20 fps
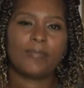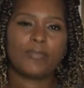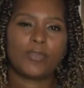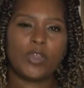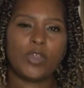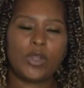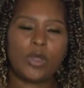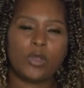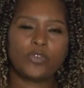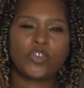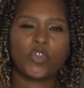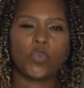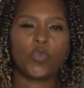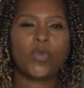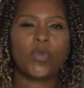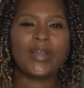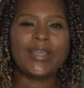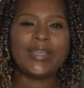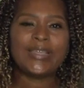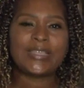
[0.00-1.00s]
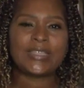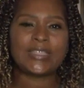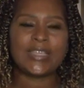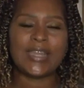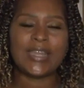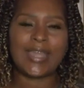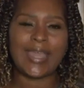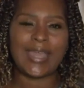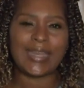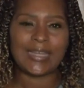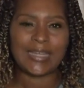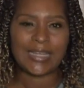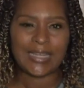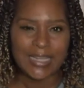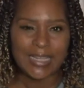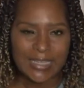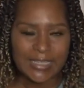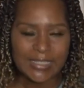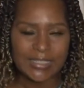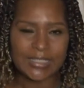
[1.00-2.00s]
to really sit and
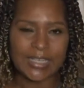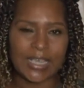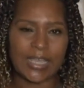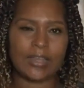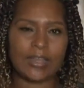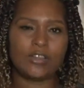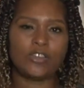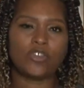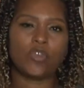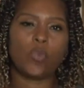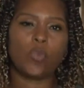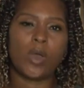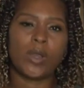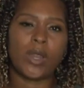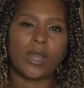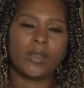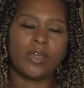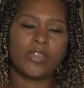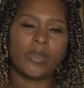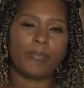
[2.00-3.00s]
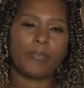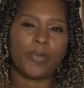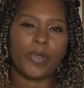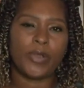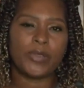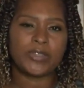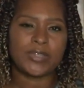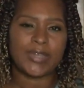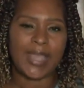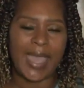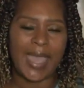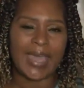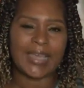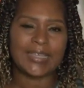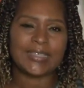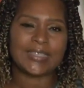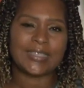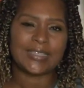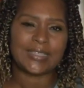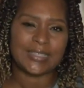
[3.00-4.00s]
listen to what another person
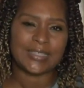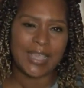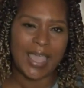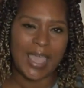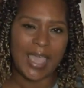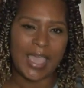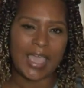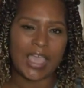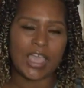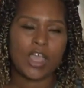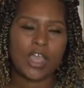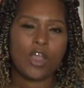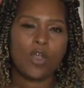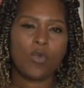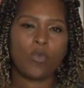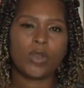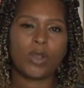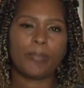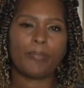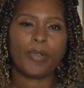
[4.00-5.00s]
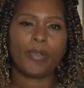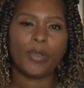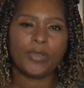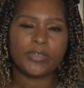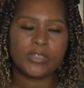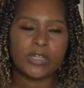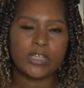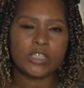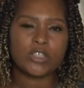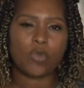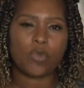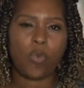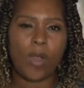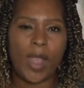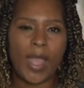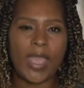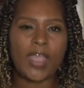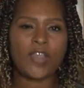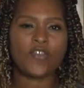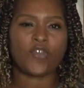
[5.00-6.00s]
has to say. When a person is
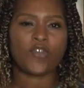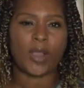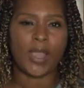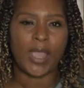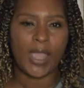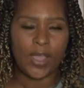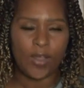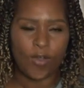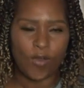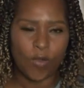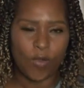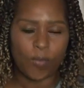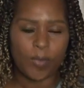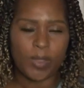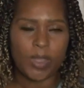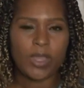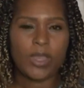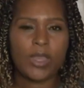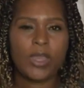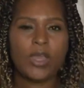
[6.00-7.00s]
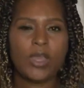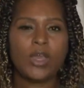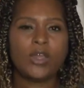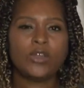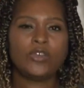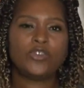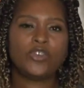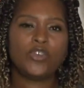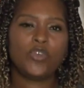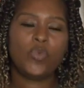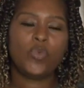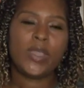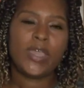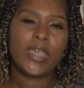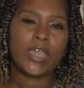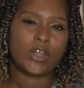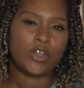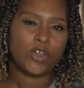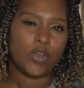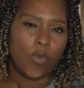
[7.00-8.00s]
crying for help, do
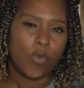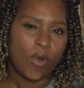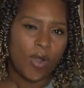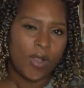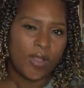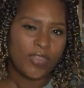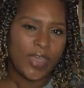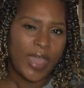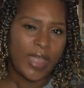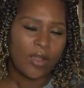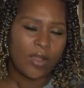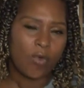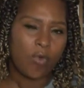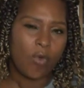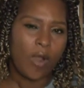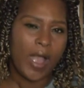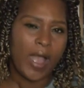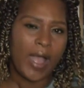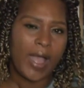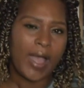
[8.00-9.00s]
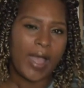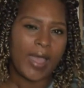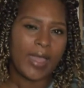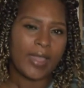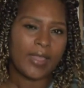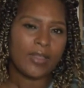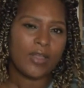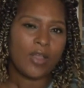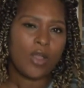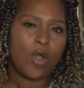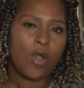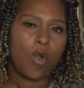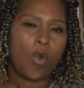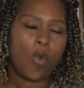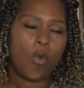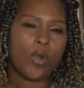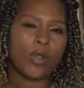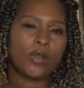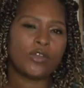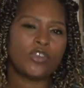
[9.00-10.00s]
we ignore that cry
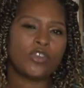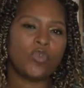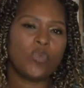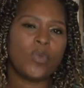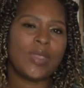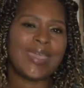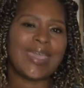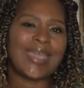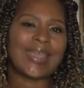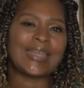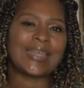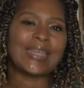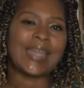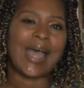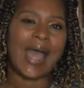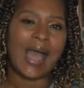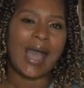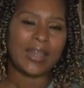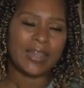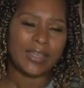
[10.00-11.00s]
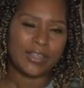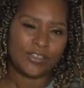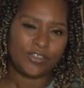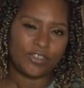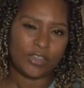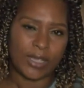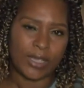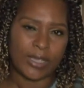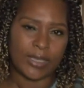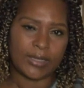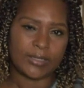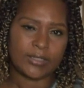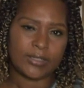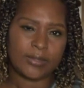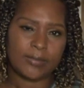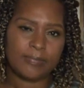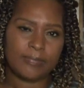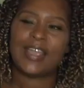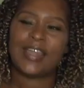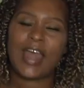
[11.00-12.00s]
or do we acknowledge it?
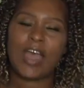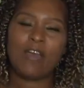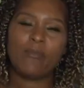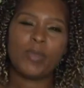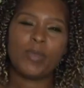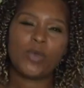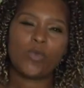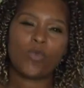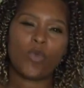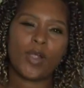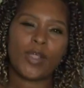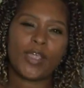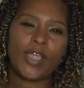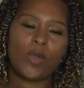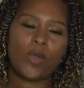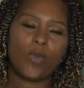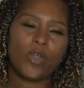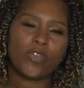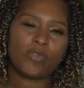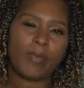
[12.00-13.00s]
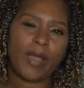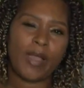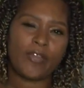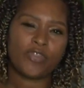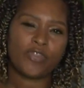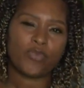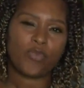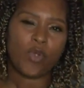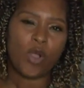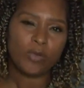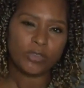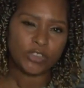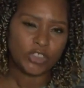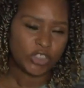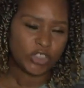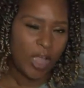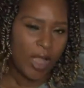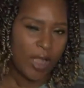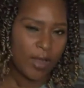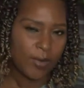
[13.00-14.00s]
And I've been working with my throat
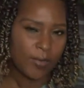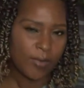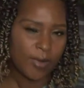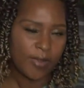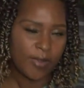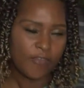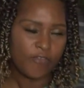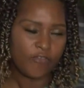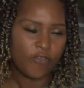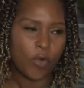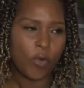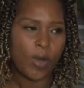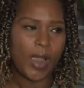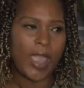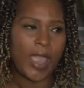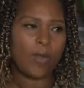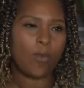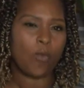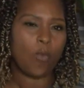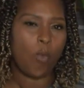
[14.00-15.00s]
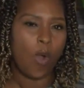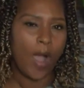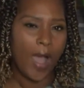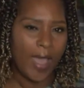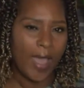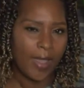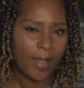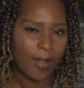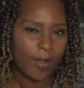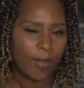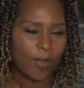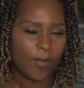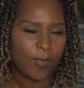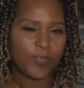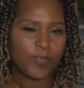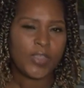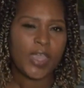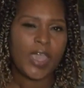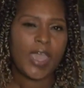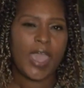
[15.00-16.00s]
chakra for a while,
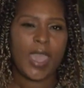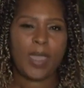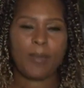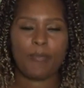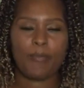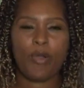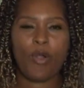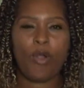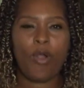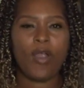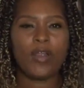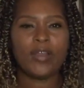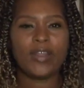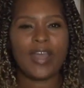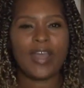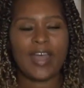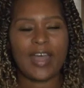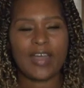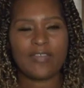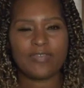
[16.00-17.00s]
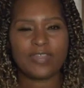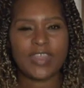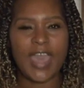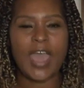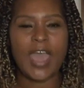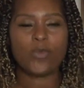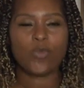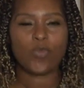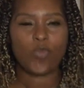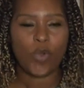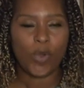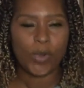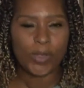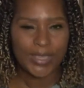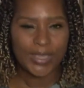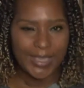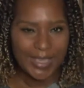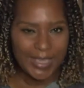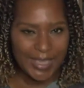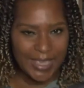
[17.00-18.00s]
and part of that
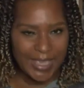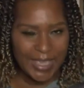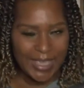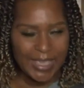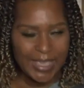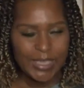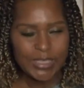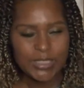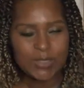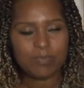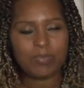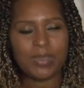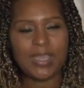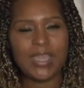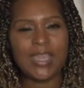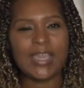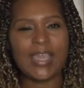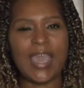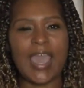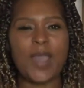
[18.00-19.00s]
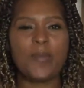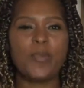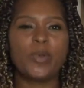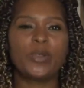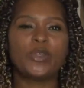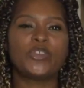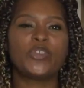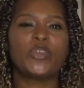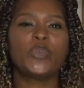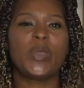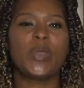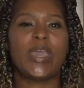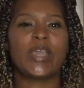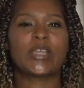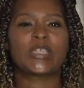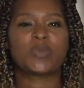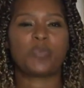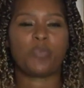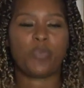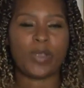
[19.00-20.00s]
work is being able to
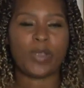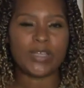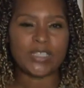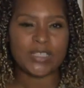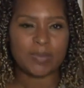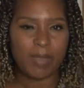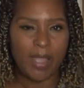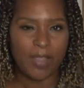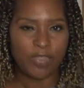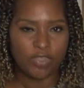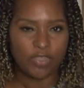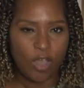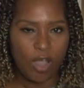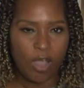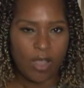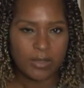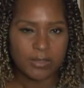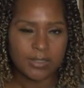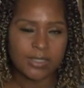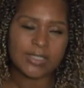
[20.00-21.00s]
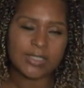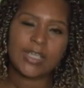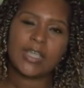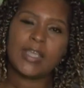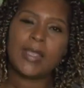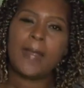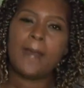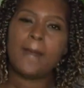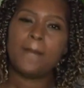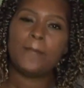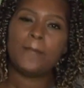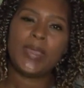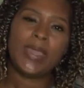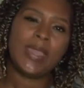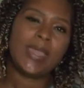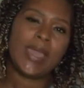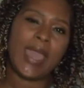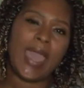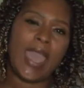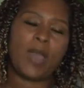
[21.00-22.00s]
express my thoughts,
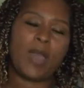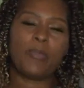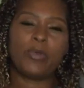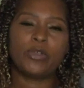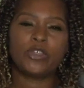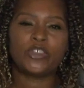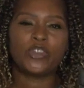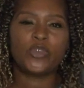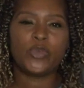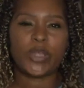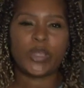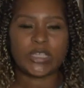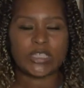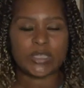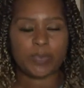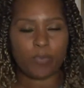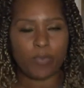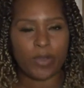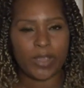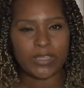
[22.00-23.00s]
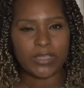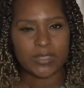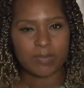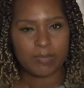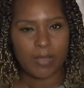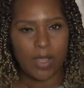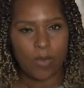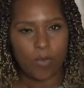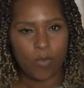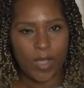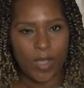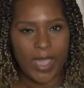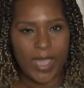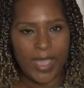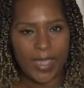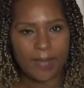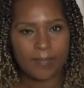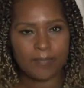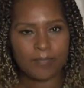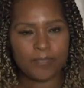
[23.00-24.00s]
being able to express my
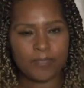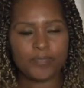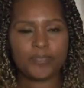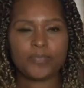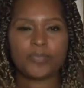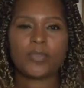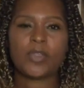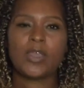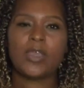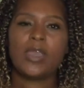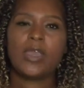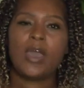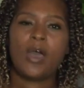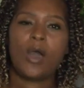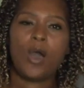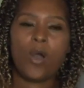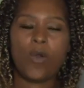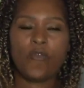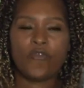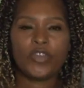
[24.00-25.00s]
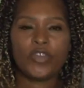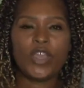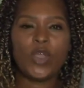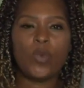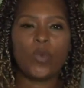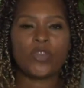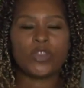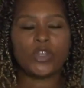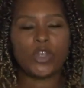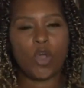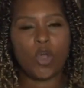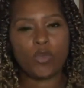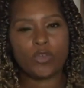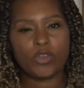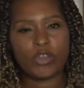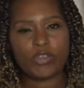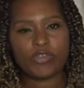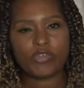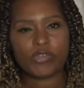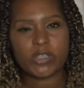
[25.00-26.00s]
way, hopefully with no
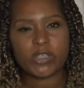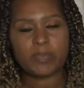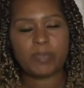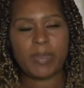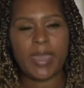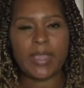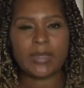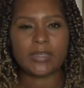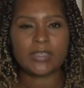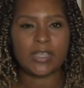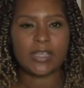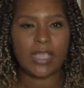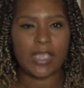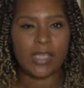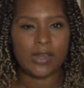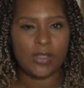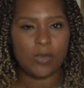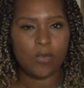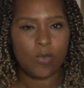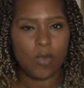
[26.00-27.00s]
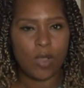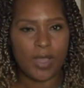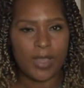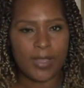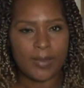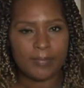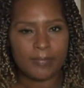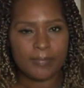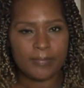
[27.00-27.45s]
disrespect to anyone,